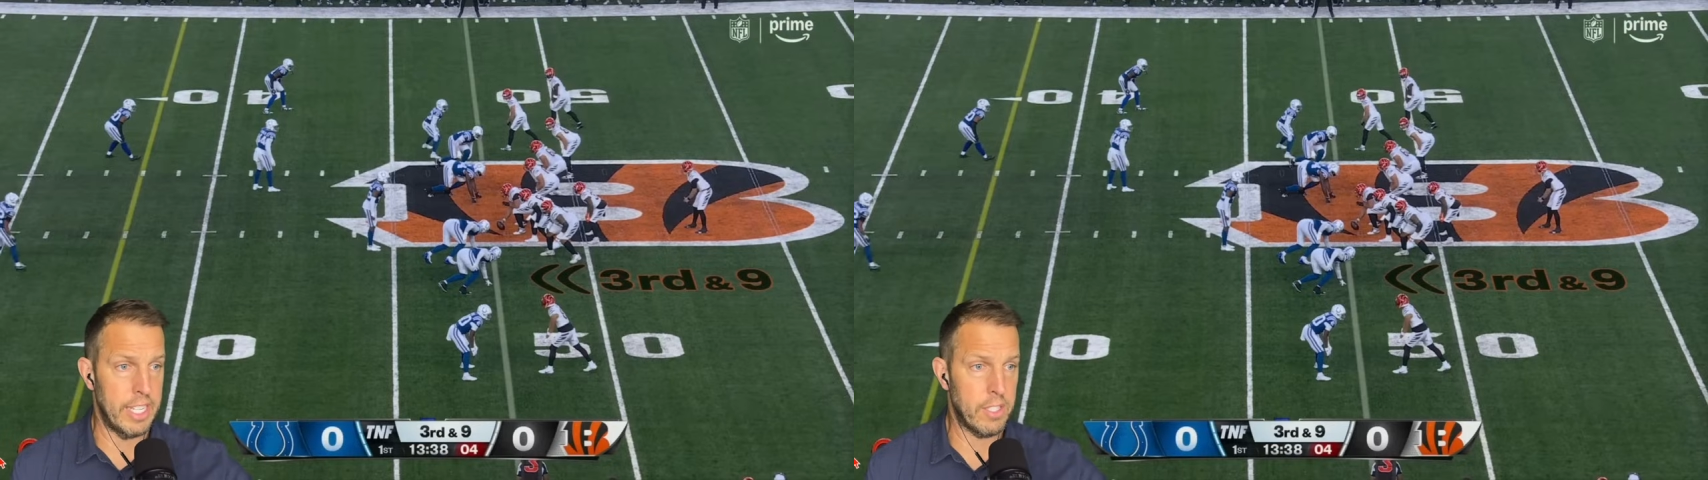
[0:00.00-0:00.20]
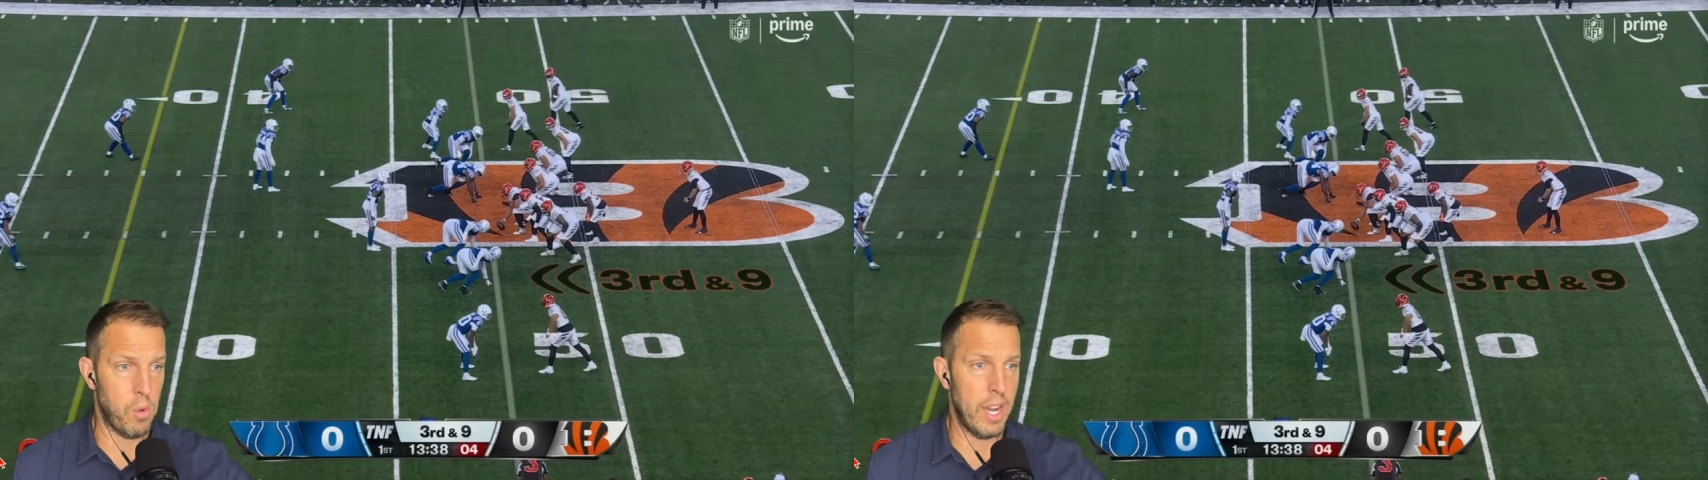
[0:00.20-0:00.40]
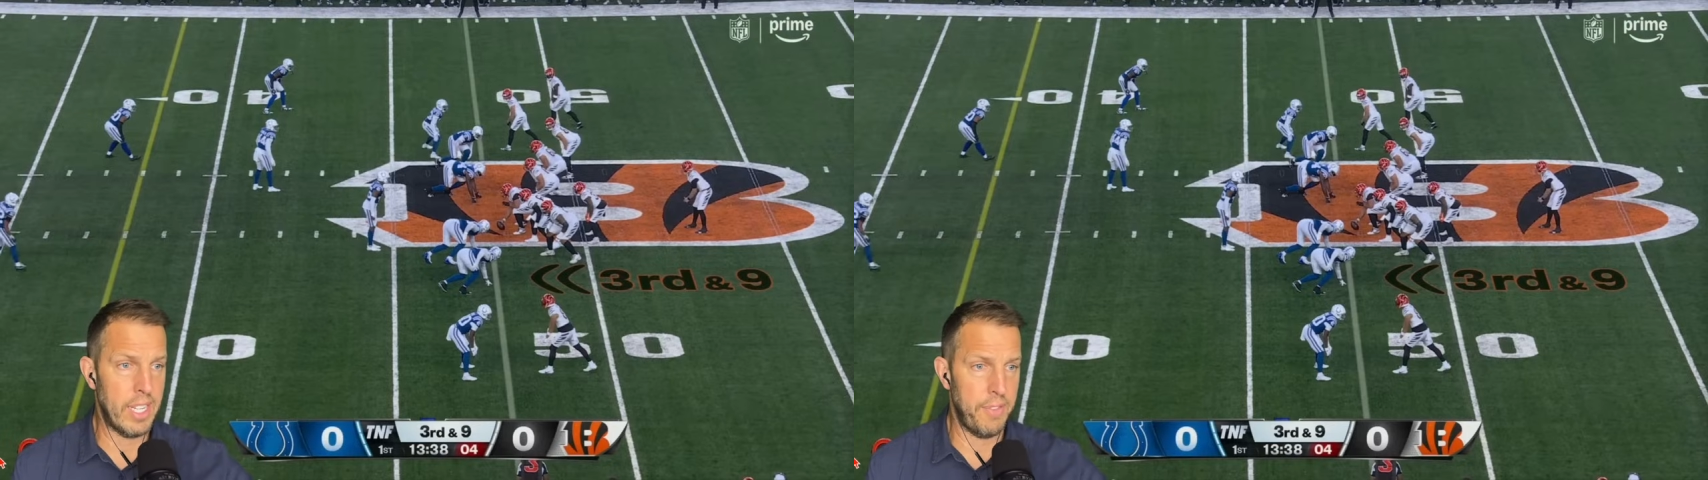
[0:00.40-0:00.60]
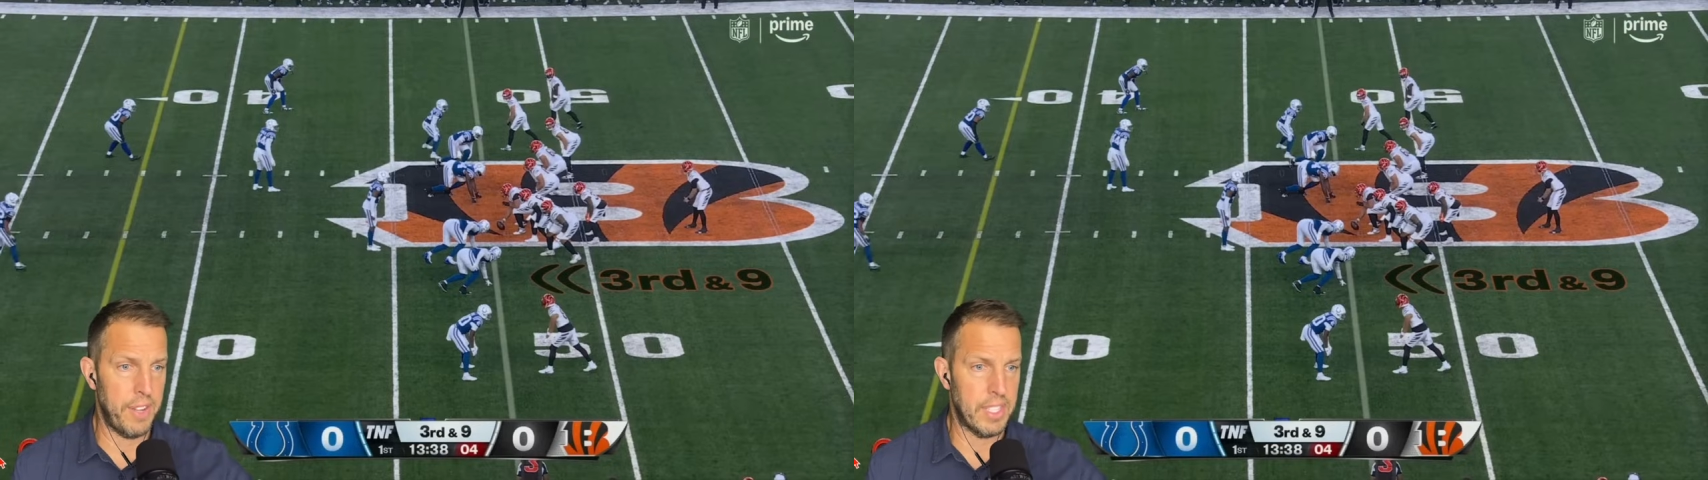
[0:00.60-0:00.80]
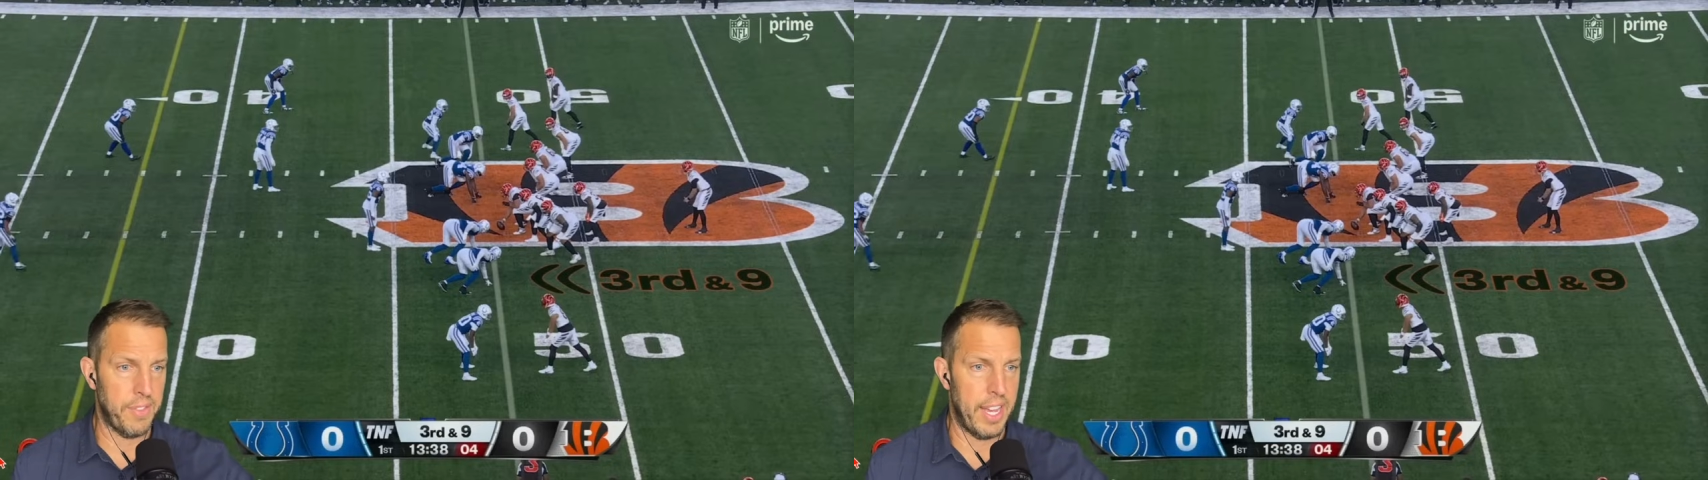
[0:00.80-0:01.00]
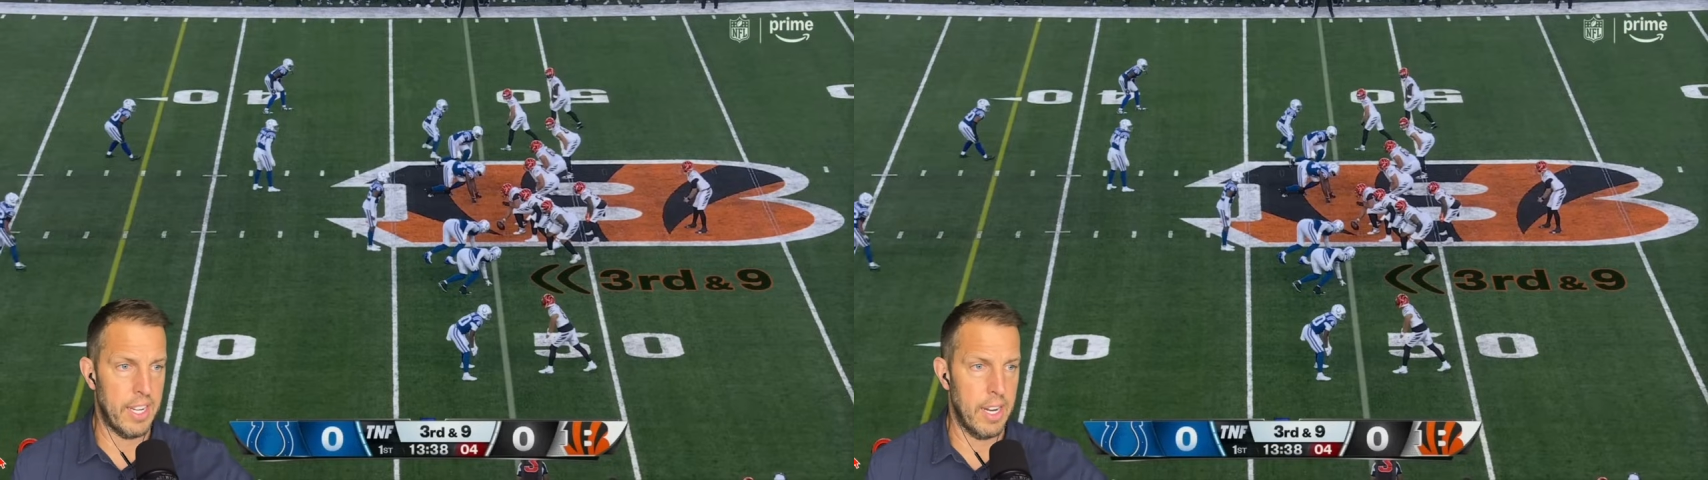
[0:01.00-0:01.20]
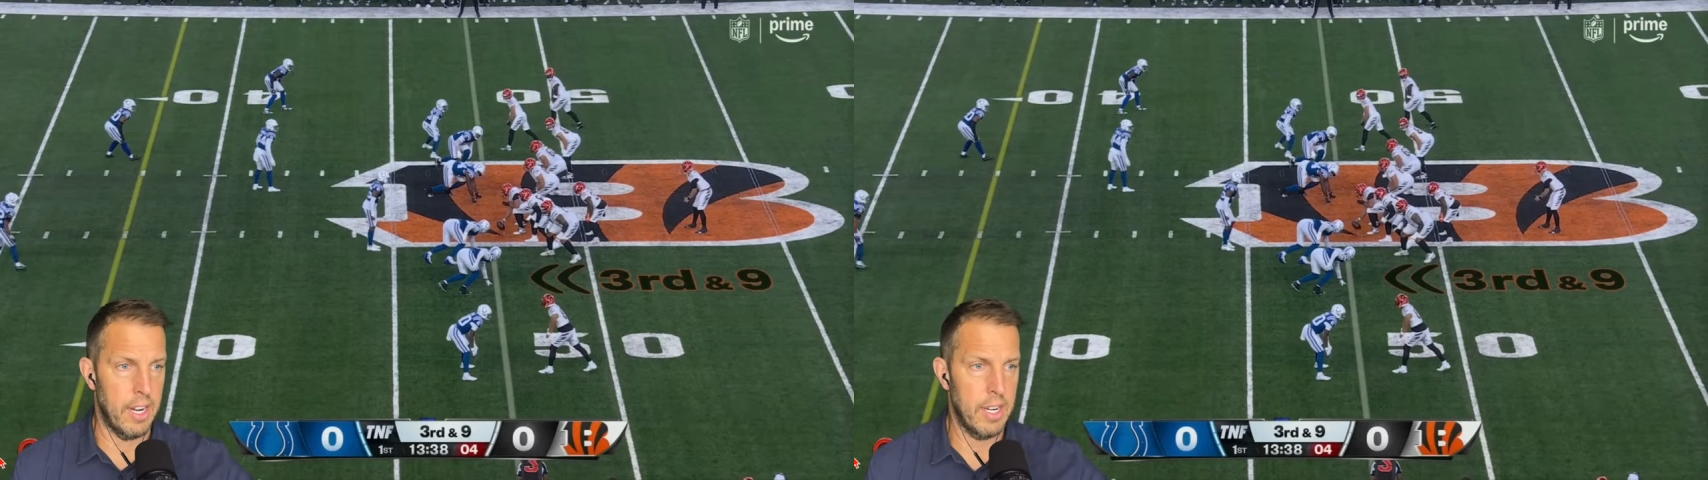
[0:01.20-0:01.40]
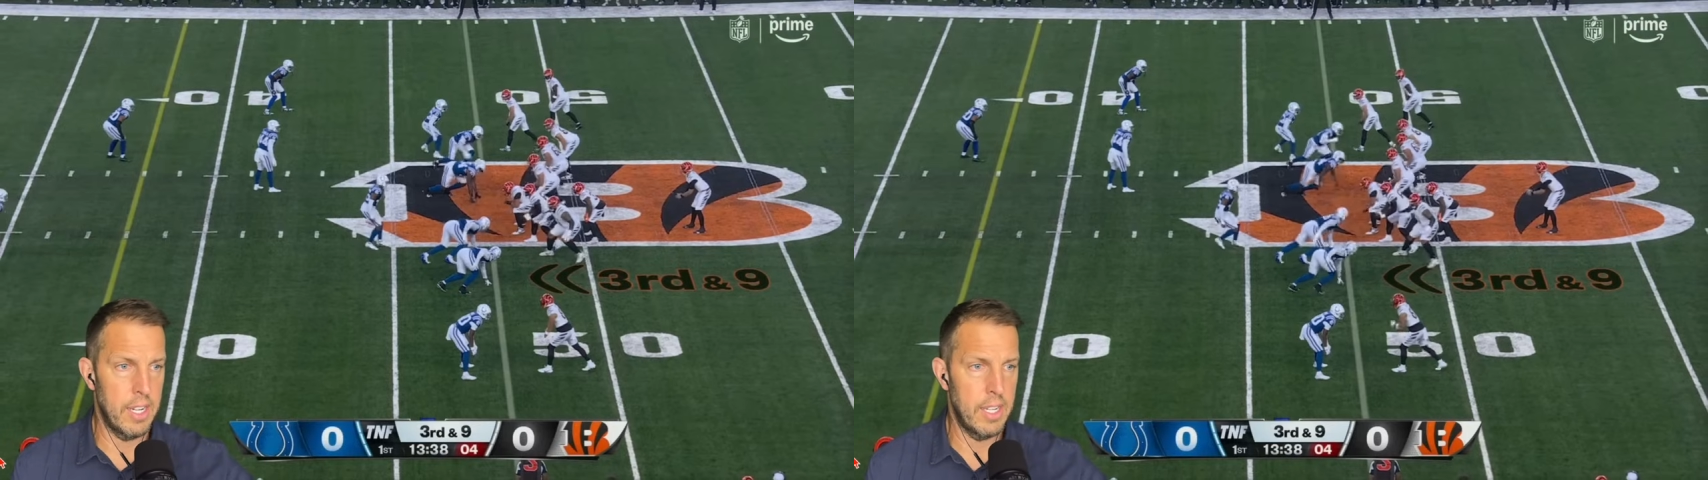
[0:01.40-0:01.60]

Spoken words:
He's the right defensive end here.